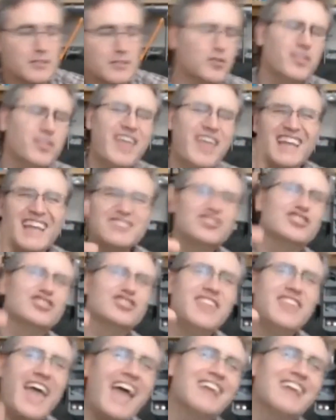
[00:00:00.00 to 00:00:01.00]
So
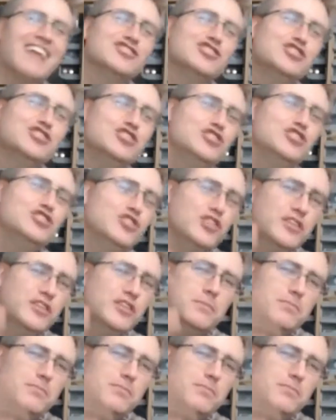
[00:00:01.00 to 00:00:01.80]
that should